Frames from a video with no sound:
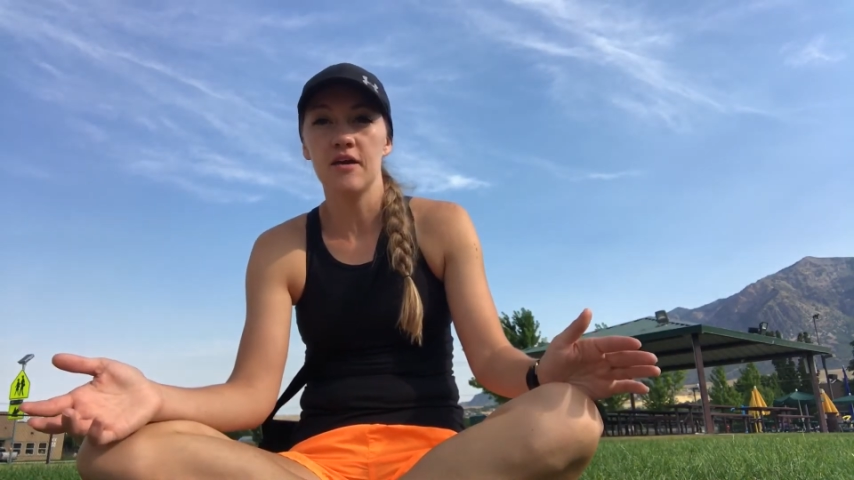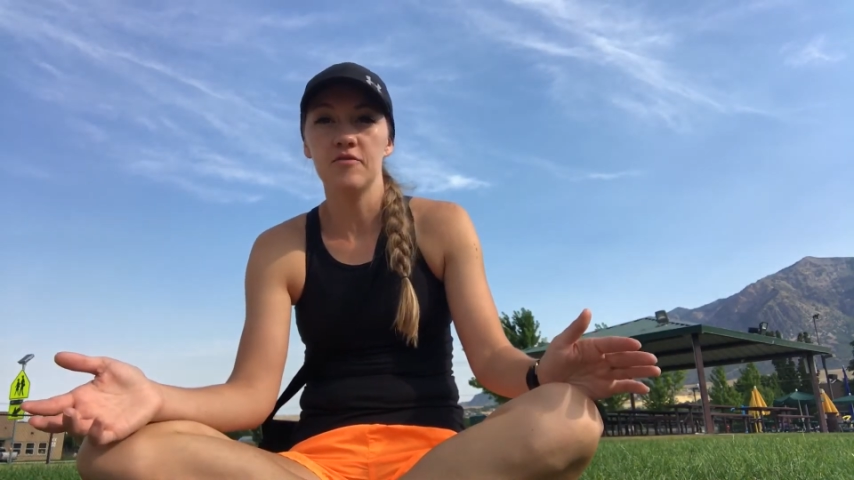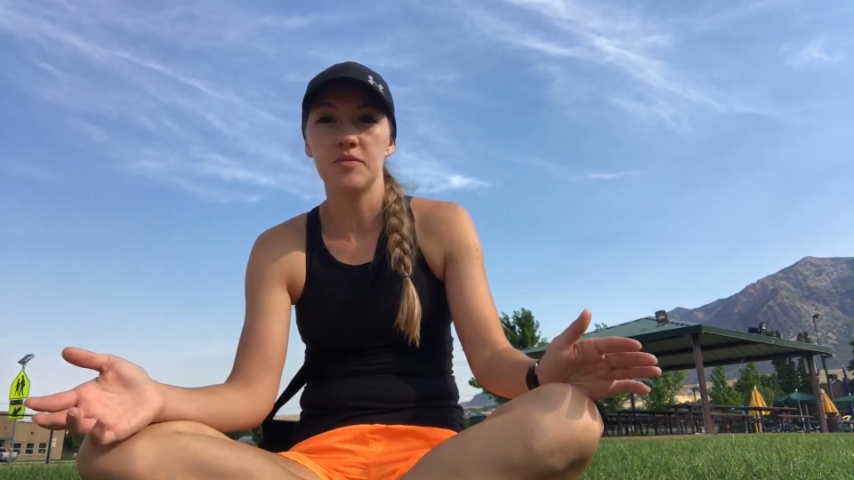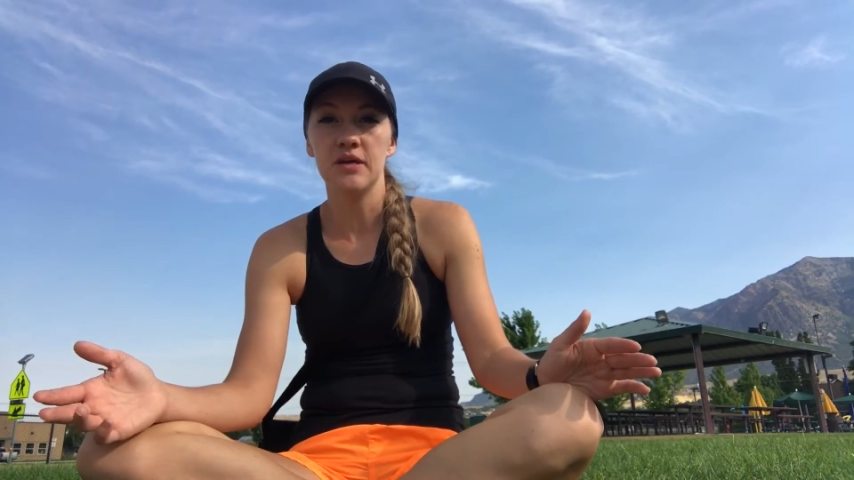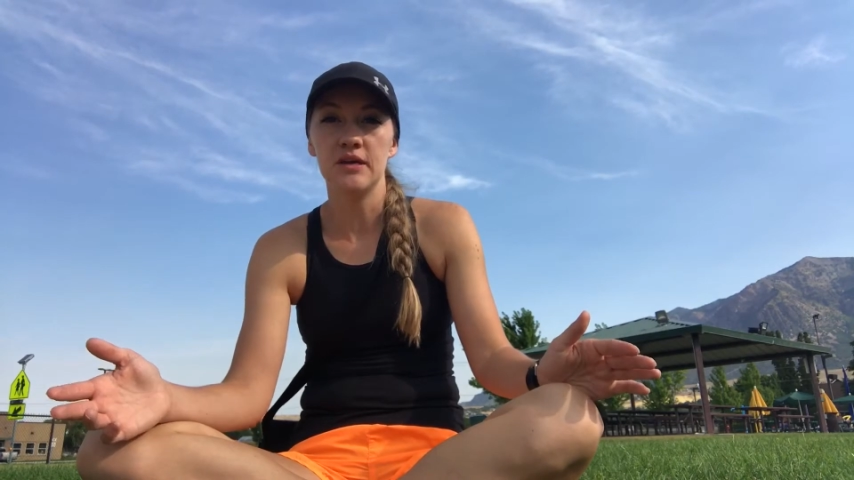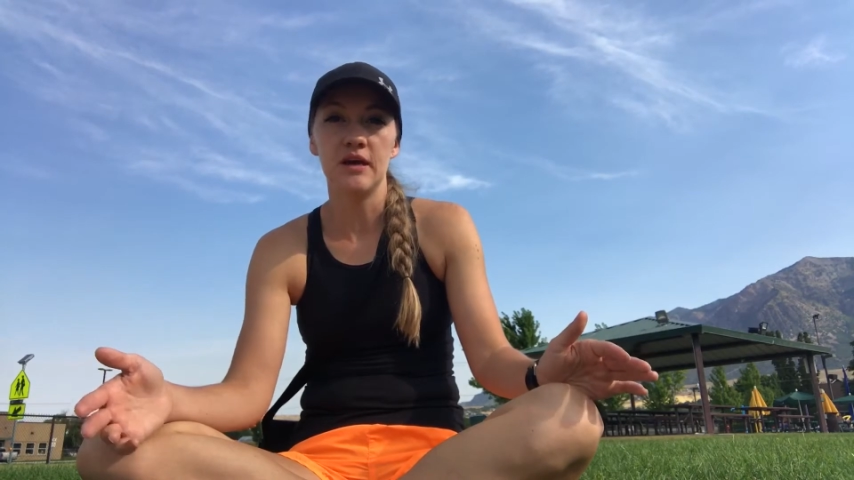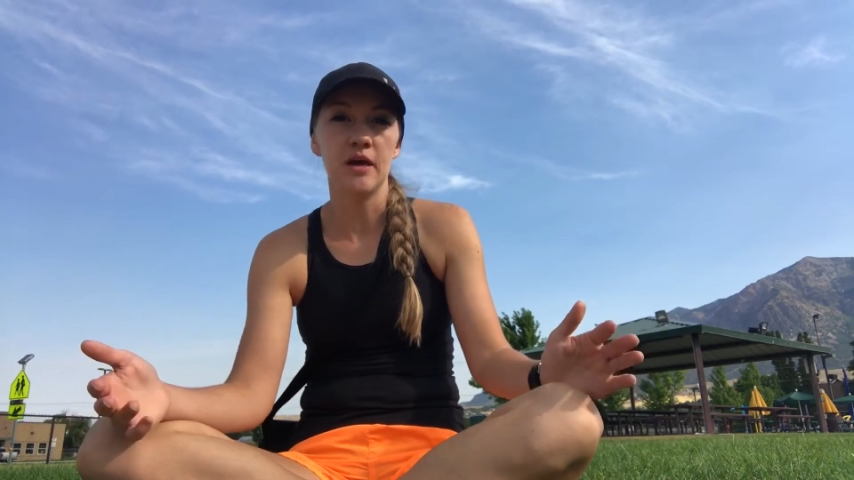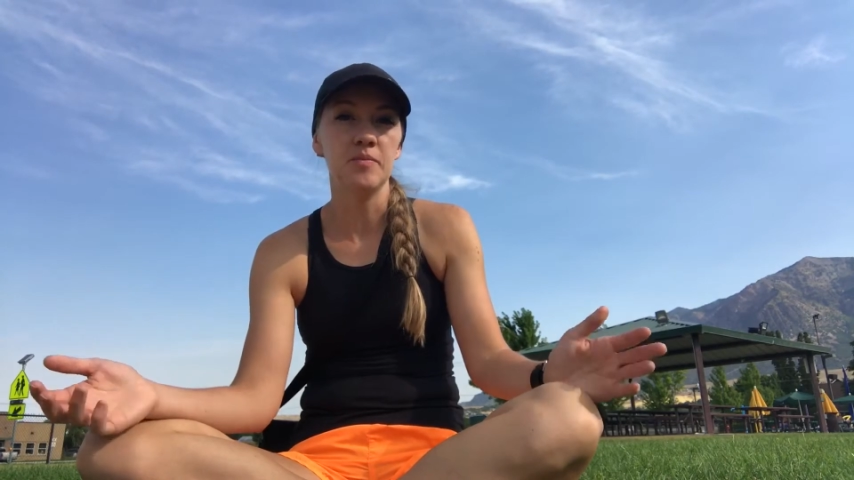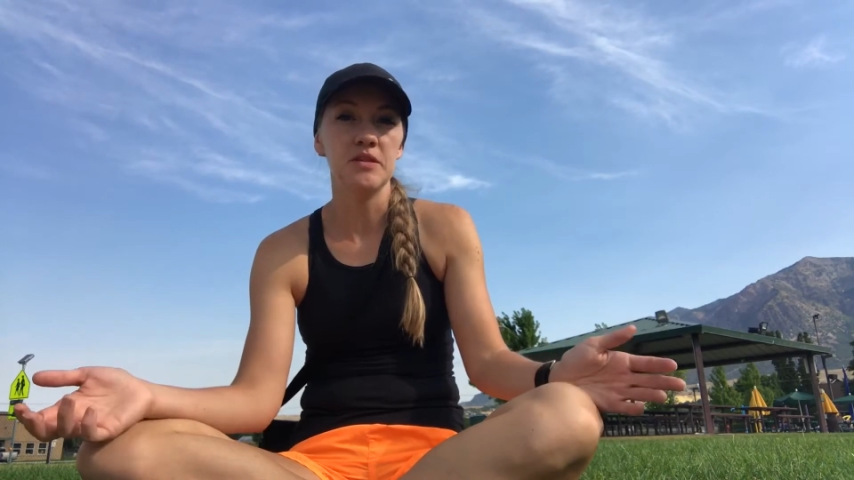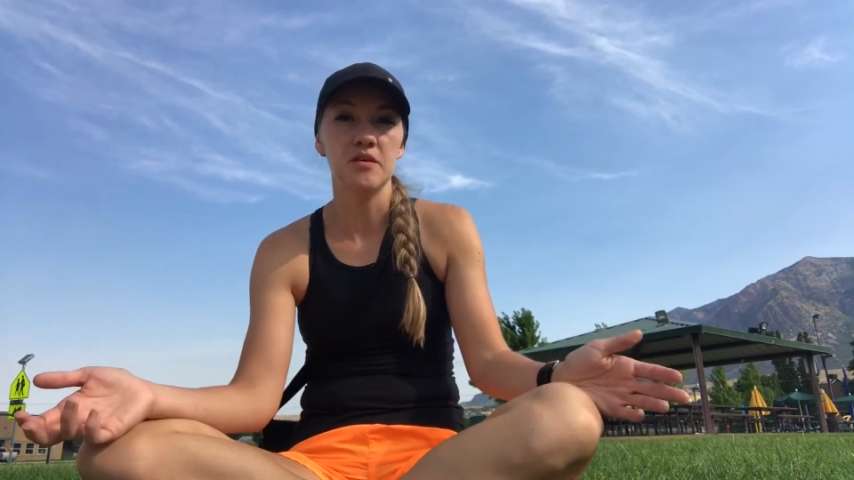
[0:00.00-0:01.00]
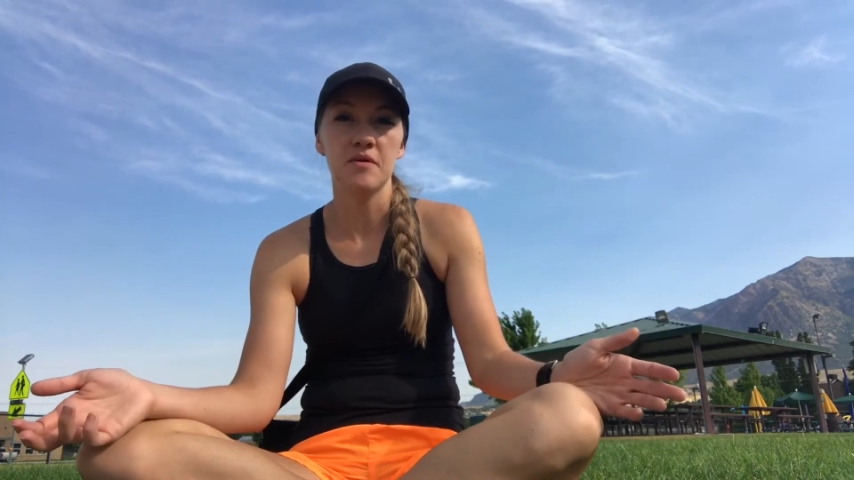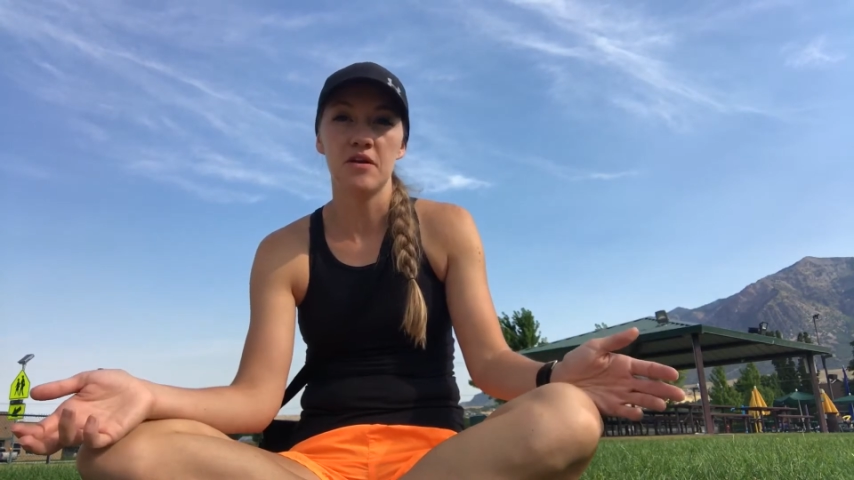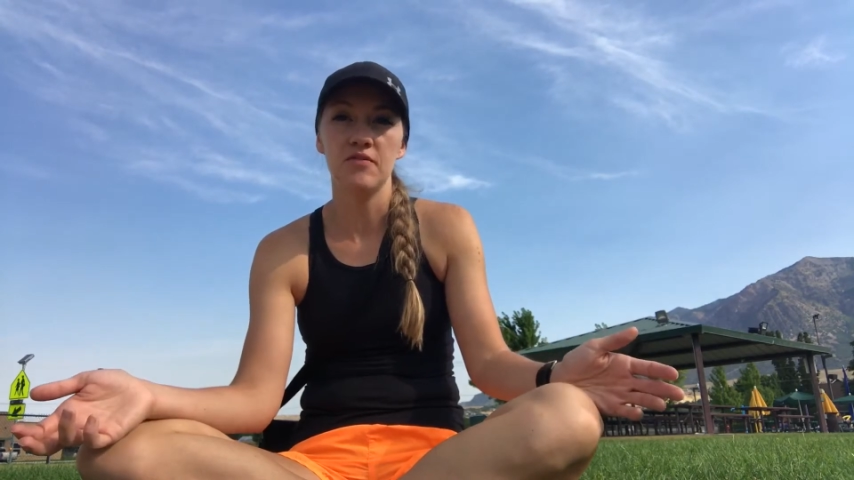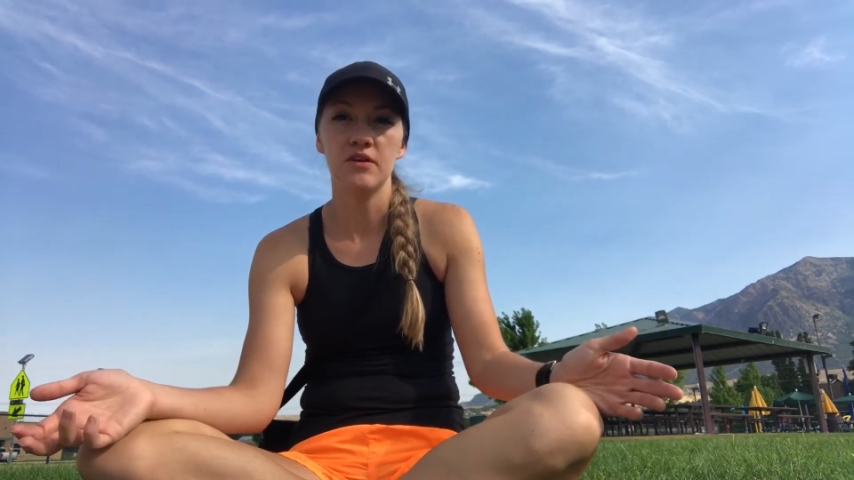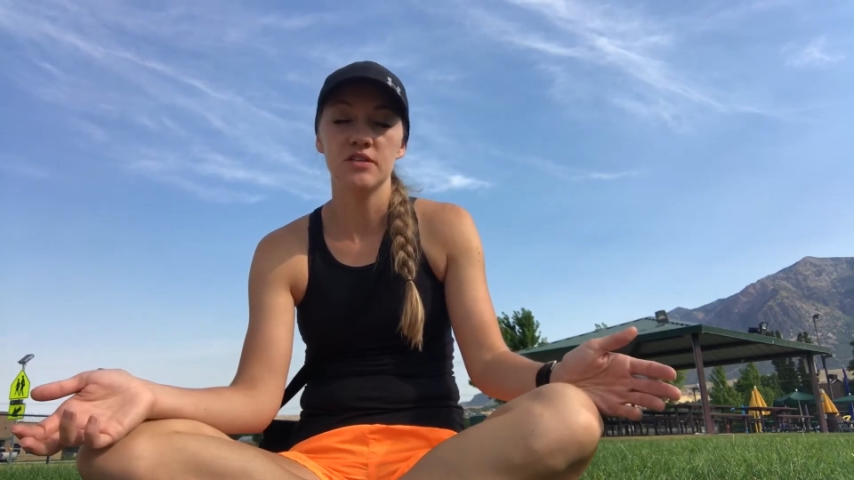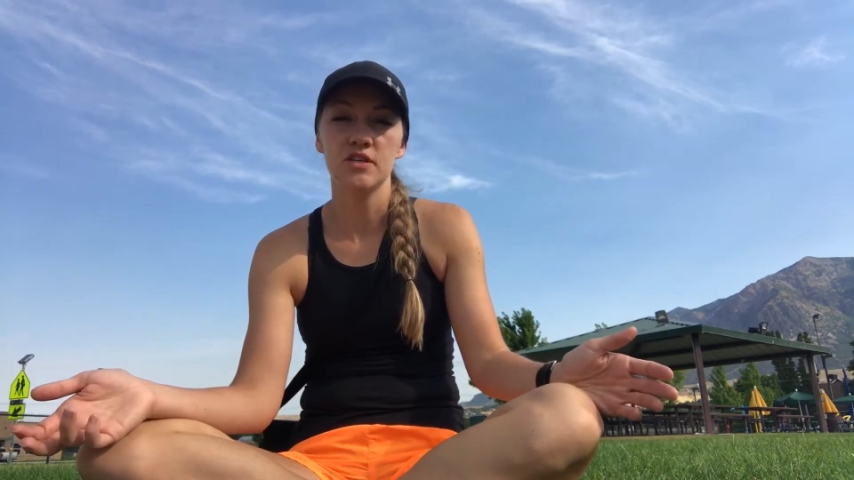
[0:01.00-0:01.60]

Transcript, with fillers: have been upping the amount of fitness